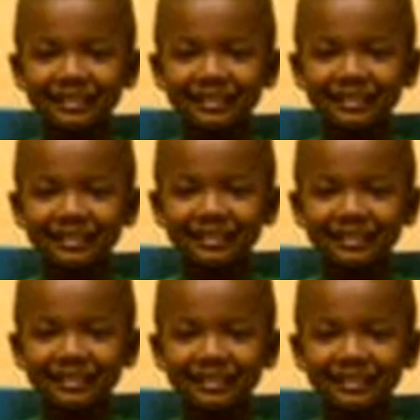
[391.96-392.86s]

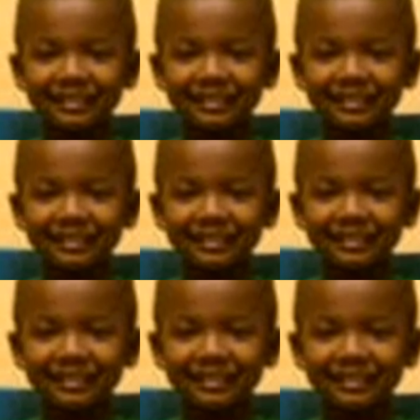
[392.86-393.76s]

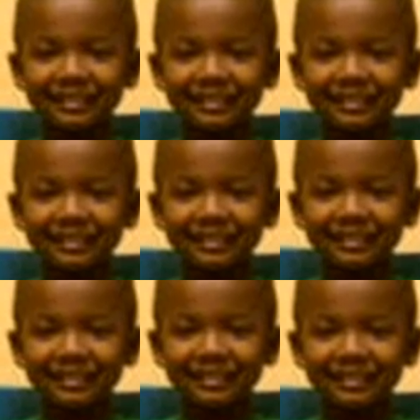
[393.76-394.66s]

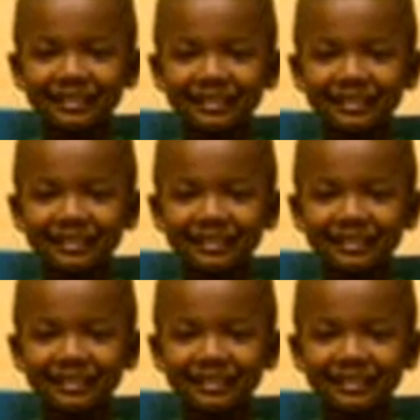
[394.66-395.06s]
(not speaking)